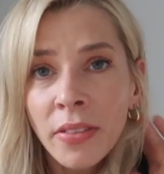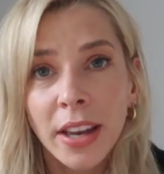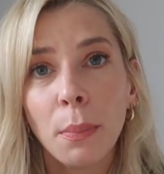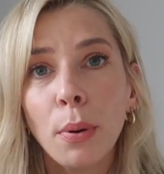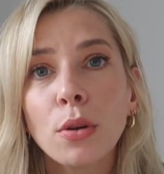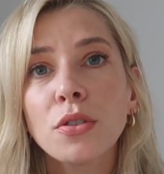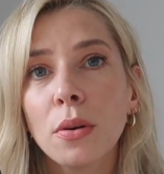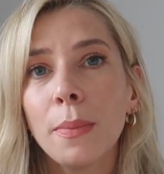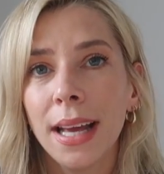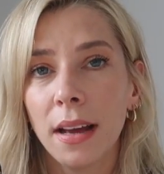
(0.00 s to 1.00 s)
Then I'll put
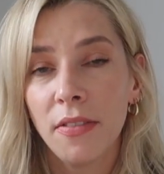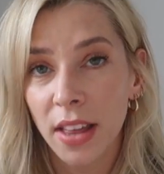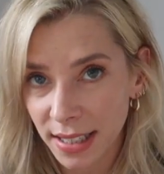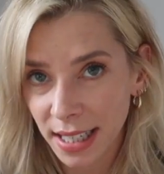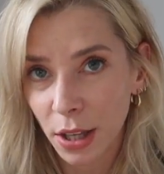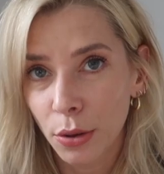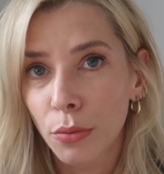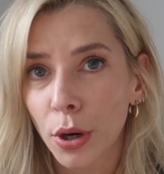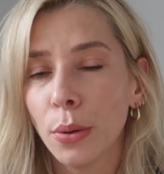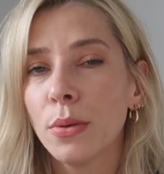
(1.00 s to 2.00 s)
some of this in at the
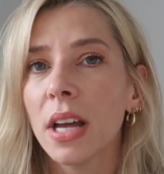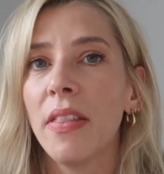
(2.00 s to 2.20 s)
root,